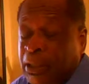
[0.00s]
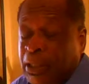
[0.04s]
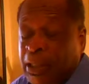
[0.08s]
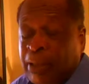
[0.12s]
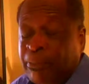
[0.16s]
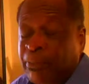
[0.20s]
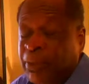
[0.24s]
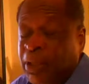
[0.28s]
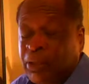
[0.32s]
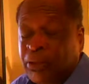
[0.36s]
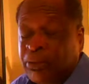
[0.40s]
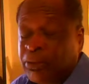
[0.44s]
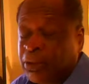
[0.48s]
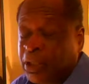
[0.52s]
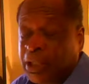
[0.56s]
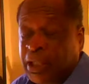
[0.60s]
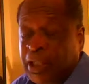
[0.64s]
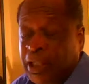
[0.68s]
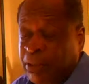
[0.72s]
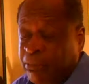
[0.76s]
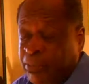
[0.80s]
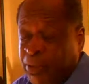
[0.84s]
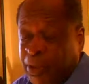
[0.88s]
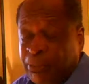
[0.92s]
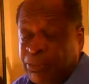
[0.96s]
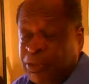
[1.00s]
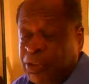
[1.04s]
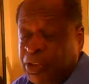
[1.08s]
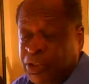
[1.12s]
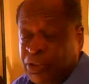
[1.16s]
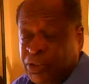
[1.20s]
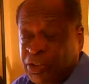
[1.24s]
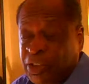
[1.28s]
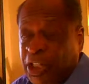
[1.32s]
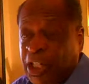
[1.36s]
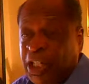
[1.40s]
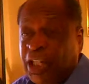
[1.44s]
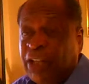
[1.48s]
I'm not going to comment. I'm
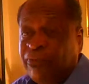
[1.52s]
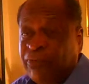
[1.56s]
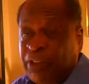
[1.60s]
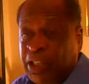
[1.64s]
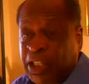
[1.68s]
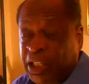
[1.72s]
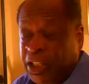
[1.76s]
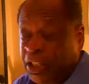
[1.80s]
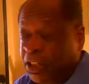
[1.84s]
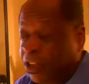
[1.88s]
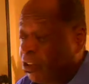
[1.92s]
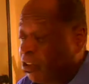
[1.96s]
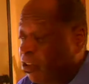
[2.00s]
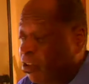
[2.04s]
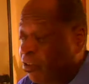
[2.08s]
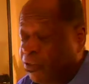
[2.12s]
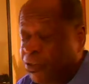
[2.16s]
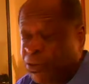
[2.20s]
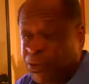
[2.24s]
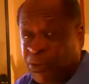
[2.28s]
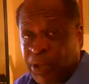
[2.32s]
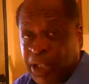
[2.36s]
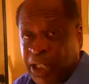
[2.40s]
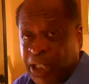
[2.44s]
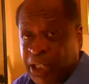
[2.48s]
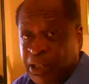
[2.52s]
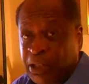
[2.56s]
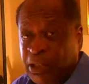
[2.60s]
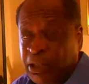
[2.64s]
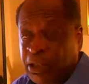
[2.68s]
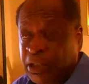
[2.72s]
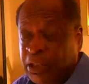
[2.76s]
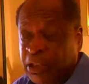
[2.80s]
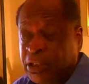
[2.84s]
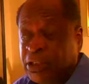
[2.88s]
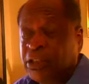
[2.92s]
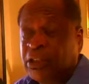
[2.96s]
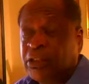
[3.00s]
just saying, if they get it off, great.
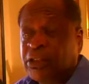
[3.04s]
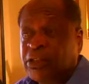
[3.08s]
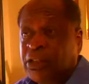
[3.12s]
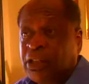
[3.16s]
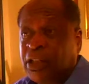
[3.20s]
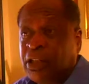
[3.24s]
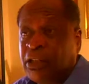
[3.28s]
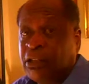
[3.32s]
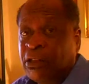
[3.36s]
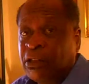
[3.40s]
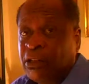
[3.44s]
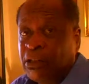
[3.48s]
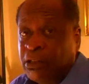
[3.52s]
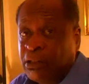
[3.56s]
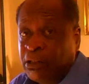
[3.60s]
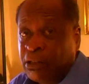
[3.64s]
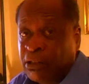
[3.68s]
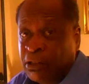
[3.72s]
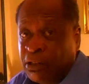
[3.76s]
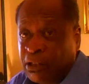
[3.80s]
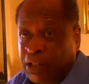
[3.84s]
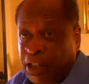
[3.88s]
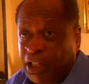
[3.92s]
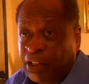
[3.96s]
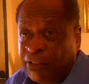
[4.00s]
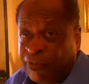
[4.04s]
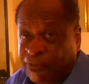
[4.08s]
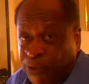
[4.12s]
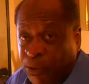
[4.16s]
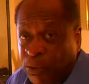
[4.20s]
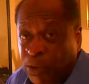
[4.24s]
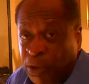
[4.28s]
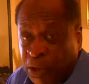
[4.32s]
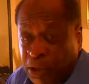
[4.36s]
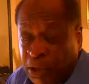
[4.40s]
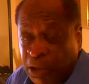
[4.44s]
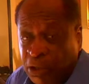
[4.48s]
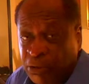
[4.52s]
It's just that a
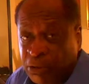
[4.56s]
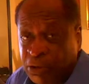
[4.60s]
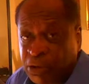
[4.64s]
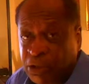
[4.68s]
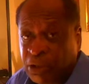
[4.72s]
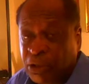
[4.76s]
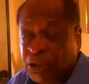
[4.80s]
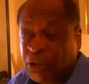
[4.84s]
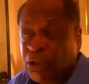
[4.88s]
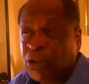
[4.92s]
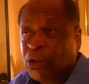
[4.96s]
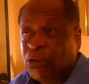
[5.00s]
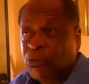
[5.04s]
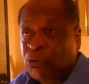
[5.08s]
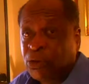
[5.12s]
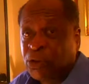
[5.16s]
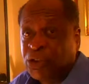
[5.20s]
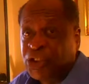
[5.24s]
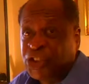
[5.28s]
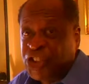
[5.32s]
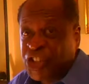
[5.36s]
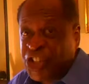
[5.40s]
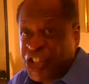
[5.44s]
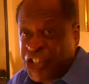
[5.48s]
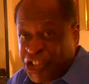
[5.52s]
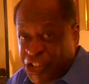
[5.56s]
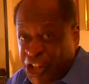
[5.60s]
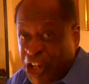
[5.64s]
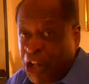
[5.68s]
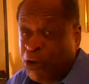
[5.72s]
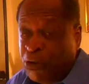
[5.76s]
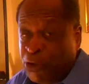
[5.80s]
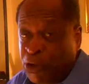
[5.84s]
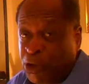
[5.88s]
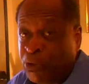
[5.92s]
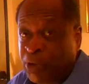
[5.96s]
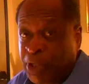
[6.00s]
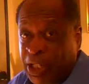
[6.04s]
foreclosure will
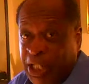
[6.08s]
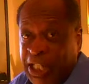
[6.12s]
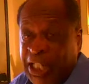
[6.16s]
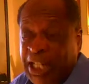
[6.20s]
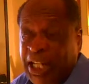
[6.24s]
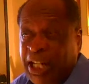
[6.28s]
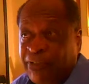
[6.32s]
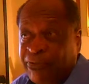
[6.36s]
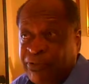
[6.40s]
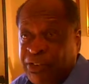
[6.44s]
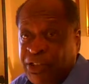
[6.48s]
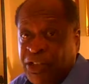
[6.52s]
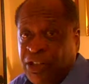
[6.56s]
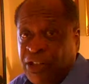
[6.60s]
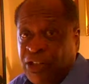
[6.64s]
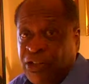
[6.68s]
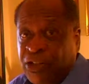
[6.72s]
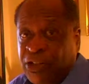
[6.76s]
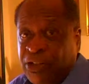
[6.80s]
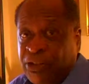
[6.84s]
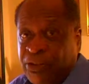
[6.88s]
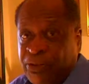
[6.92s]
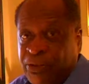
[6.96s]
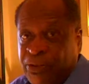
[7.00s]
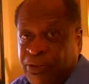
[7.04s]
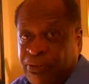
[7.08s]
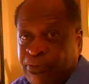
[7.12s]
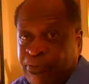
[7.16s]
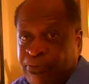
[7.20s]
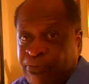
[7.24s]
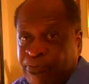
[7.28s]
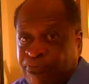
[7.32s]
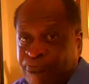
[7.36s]
stare you in the eye for 10 years.